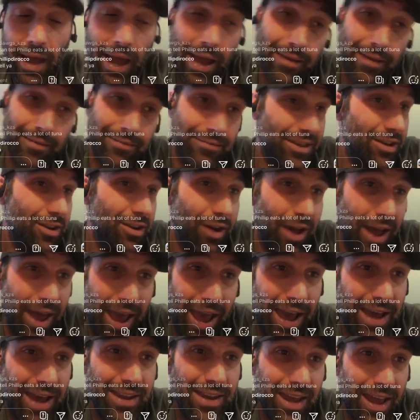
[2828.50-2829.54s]

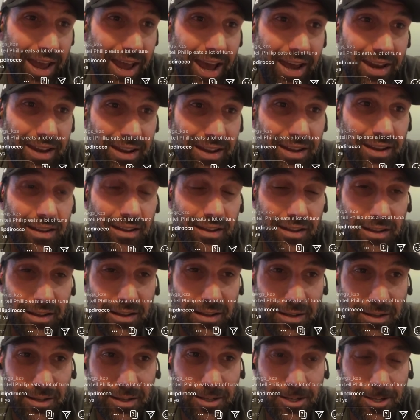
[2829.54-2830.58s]
Traeger just sent me a huge roll
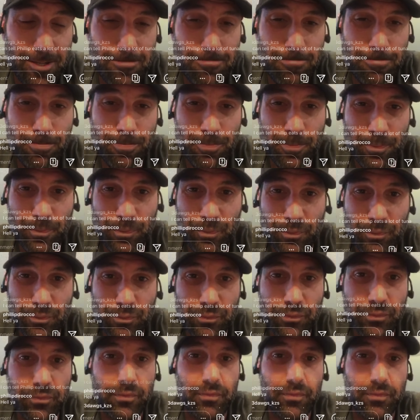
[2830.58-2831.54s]
of it. I might try that.